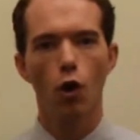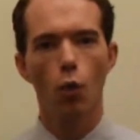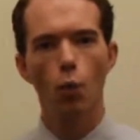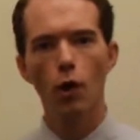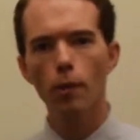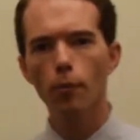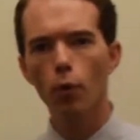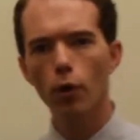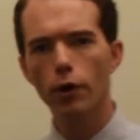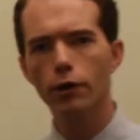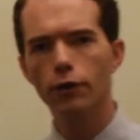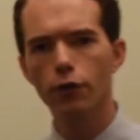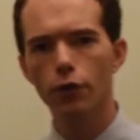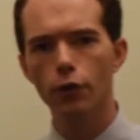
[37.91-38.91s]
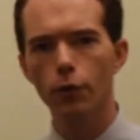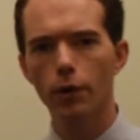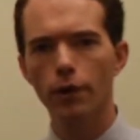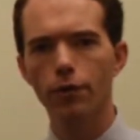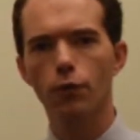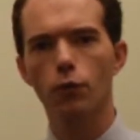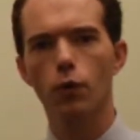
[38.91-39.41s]
We're more concerned
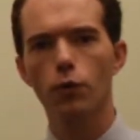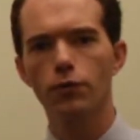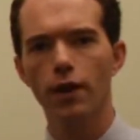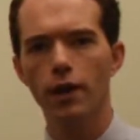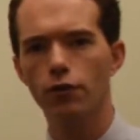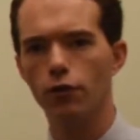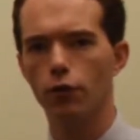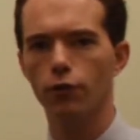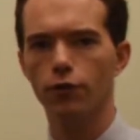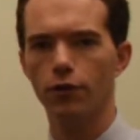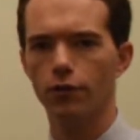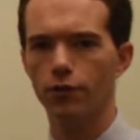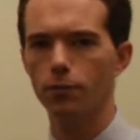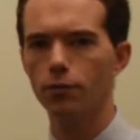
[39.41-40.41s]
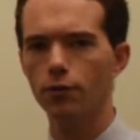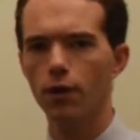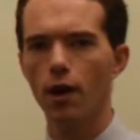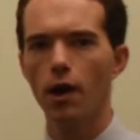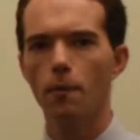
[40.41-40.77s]
with rotational systems